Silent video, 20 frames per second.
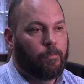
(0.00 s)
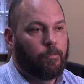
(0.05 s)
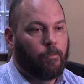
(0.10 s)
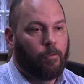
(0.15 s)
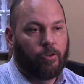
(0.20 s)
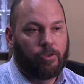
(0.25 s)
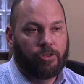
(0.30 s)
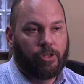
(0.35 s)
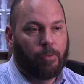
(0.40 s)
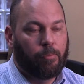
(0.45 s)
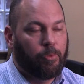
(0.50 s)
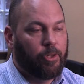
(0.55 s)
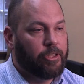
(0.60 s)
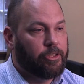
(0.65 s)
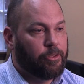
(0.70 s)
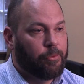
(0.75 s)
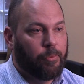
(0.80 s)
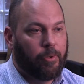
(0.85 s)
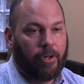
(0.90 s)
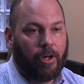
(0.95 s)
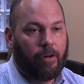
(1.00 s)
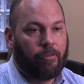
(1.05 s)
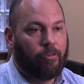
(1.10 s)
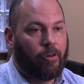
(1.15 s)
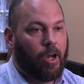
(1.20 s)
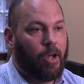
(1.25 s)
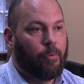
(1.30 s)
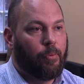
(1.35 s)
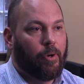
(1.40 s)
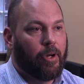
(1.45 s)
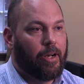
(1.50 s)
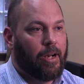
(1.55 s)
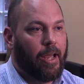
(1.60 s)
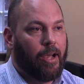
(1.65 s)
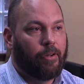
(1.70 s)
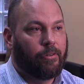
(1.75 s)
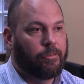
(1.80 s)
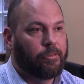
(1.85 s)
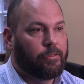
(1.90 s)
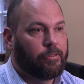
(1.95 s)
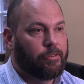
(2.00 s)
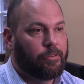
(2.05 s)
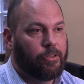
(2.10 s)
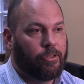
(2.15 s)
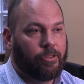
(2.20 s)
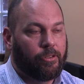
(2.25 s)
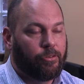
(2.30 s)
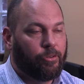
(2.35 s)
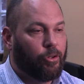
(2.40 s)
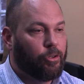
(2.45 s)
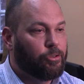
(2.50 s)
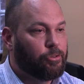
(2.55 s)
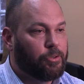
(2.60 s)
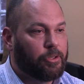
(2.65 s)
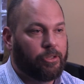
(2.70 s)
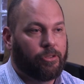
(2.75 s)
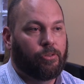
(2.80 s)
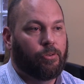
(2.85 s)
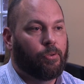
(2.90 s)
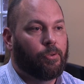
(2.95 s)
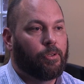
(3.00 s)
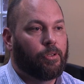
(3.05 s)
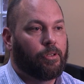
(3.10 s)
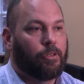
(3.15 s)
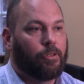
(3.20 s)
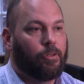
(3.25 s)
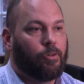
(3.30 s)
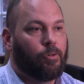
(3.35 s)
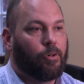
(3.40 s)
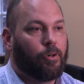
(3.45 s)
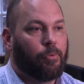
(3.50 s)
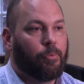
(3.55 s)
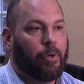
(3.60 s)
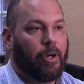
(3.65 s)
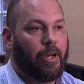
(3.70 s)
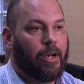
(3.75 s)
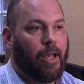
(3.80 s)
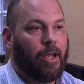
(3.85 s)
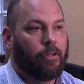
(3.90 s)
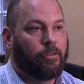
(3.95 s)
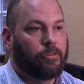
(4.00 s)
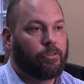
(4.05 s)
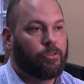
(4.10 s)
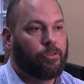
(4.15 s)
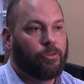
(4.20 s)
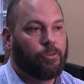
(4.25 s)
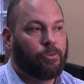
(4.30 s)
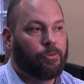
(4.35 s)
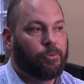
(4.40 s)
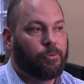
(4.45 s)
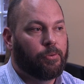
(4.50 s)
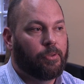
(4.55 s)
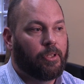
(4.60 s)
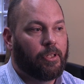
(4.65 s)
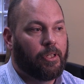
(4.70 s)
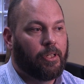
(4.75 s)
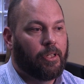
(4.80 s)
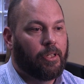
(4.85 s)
For some reason, whenever I went out to the grocery store or went out to